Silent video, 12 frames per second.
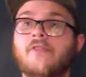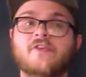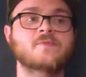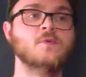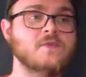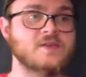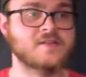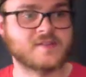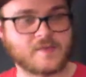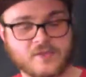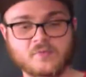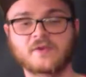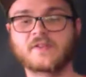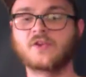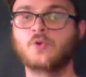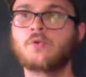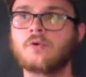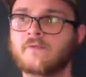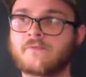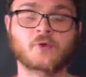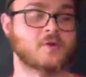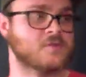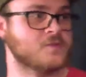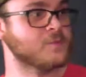this movie did something really cool
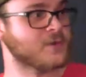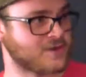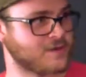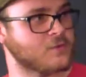for a superhero